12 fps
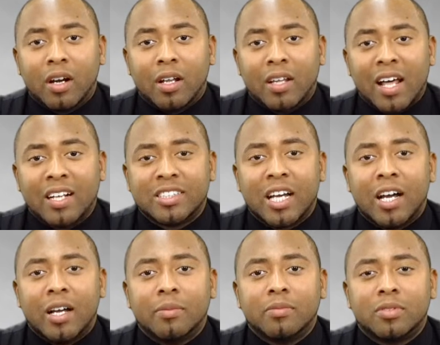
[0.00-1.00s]
A lot of
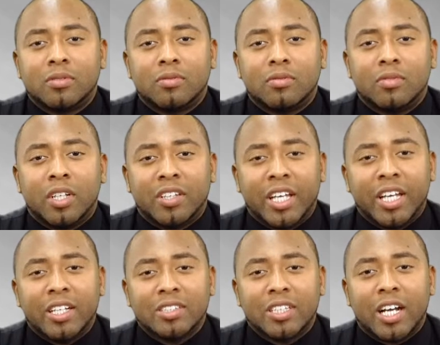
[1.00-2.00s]
times, the
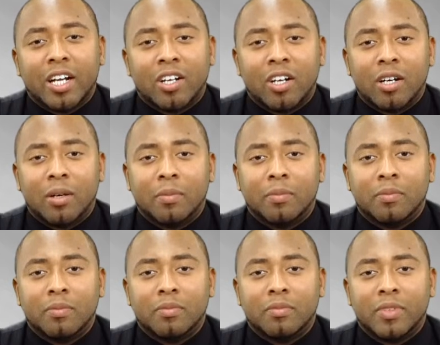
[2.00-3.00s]
things that
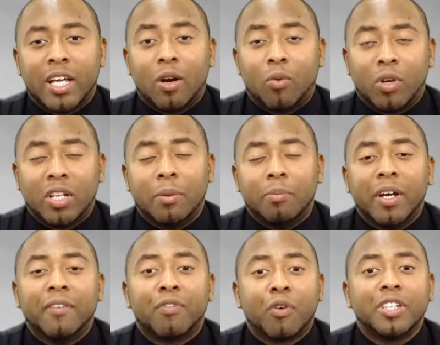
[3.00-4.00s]
come that are really
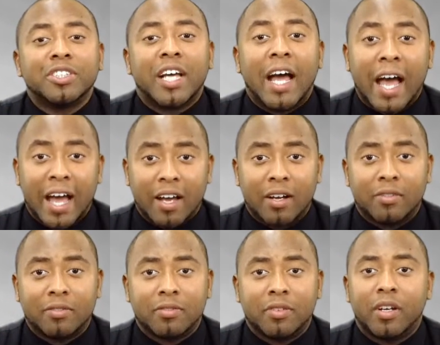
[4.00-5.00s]
meant for us to have
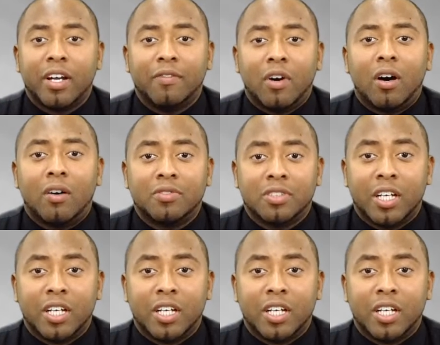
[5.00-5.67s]
involves